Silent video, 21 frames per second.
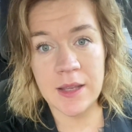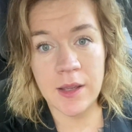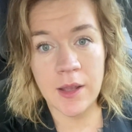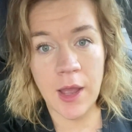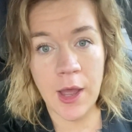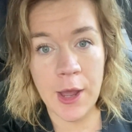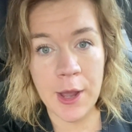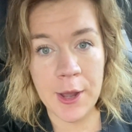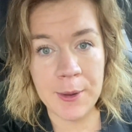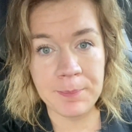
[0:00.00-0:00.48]

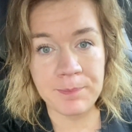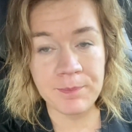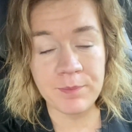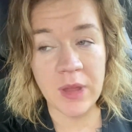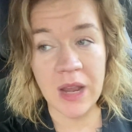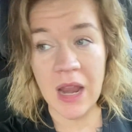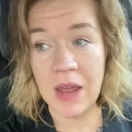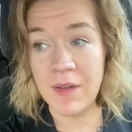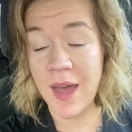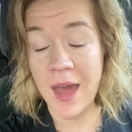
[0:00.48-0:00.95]

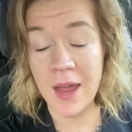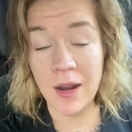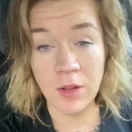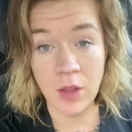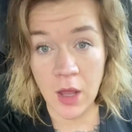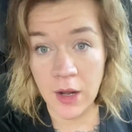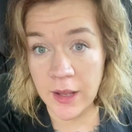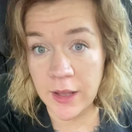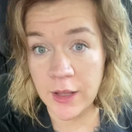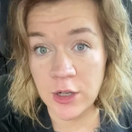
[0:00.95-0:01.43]
But I've had a
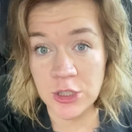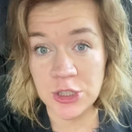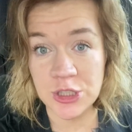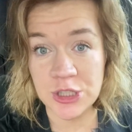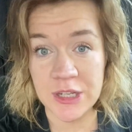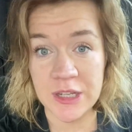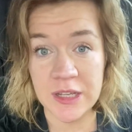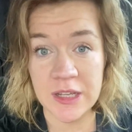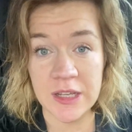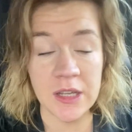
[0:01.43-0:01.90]
lot of
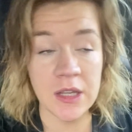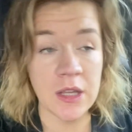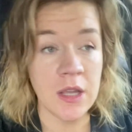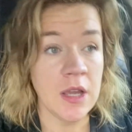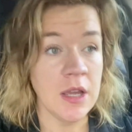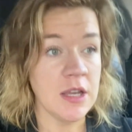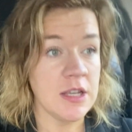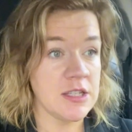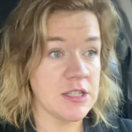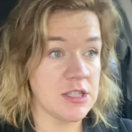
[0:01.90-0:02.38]
energy,
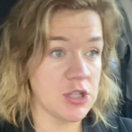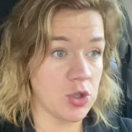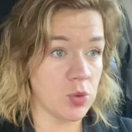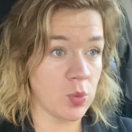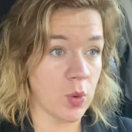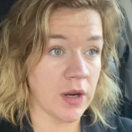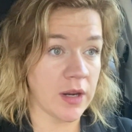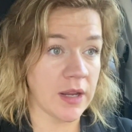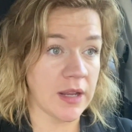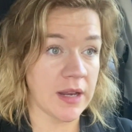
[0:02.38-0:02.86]
still
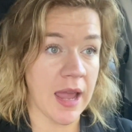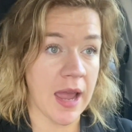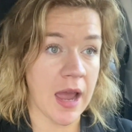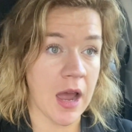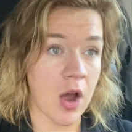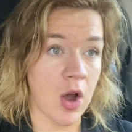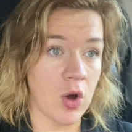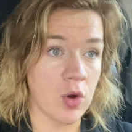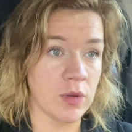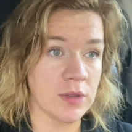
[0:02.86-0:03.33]
working
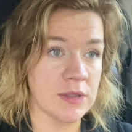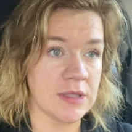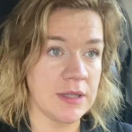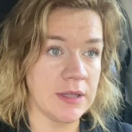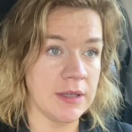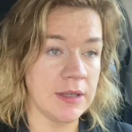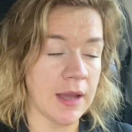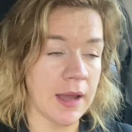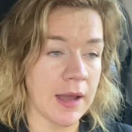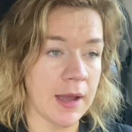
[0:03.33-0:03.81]
out.
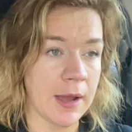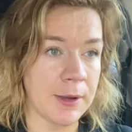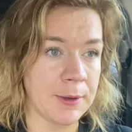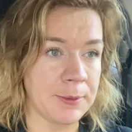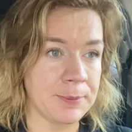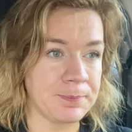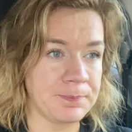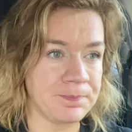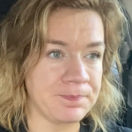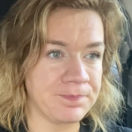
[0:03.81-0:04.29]

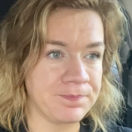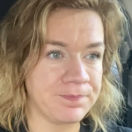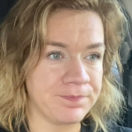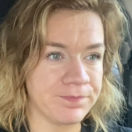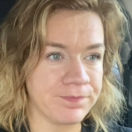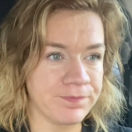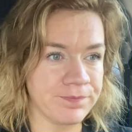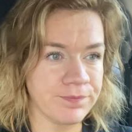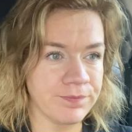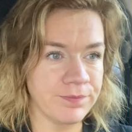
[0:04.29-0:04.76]

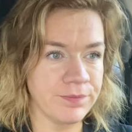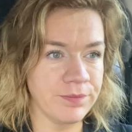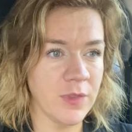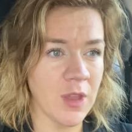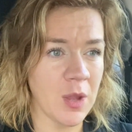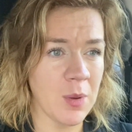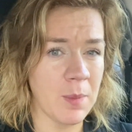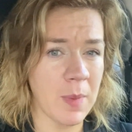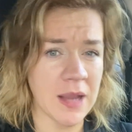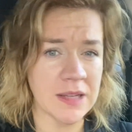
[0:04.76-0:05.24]

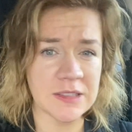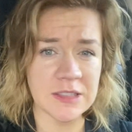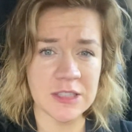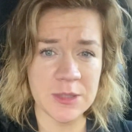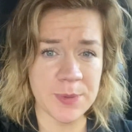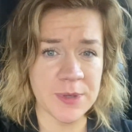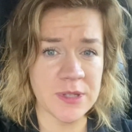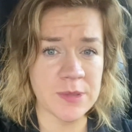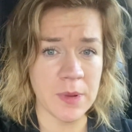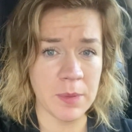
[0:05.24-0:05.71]
My
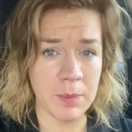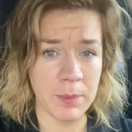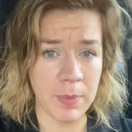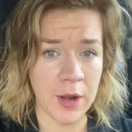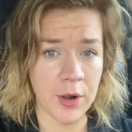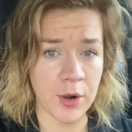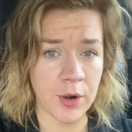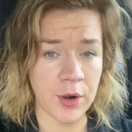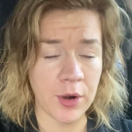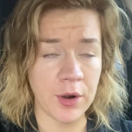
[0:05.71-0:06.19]
sleep has been
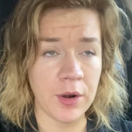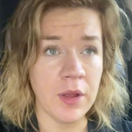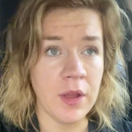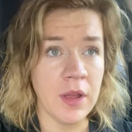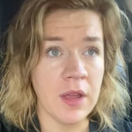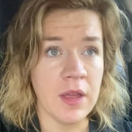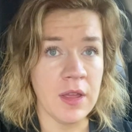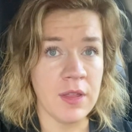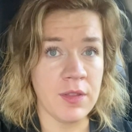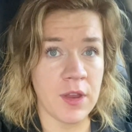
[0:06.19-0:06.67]
better
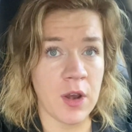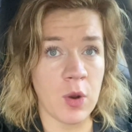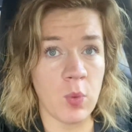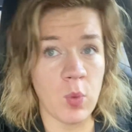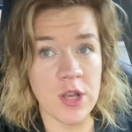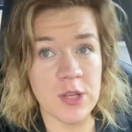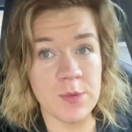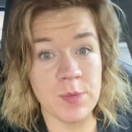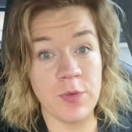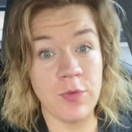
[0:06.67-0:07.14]
than it
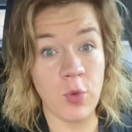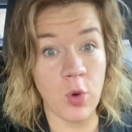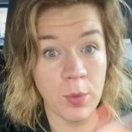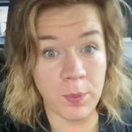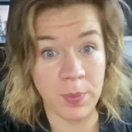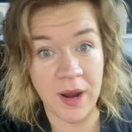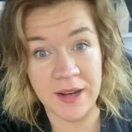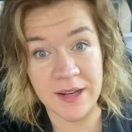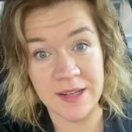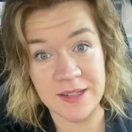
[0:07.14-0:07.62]
was before
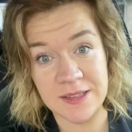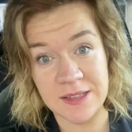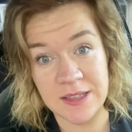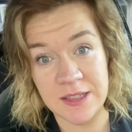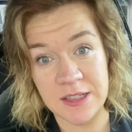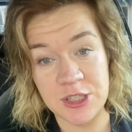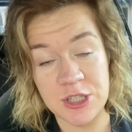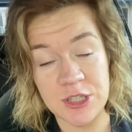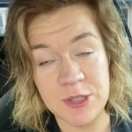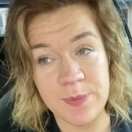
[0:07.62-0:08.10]

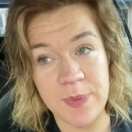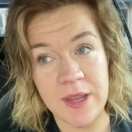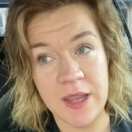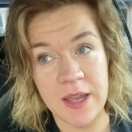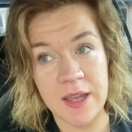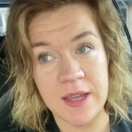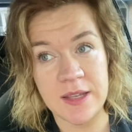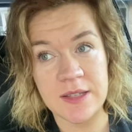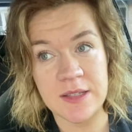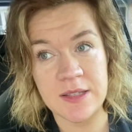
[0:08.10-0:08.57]
pregnancy, just
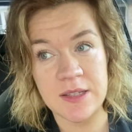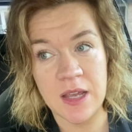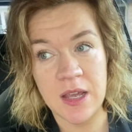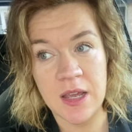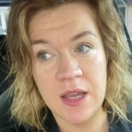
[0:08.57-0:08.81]
because,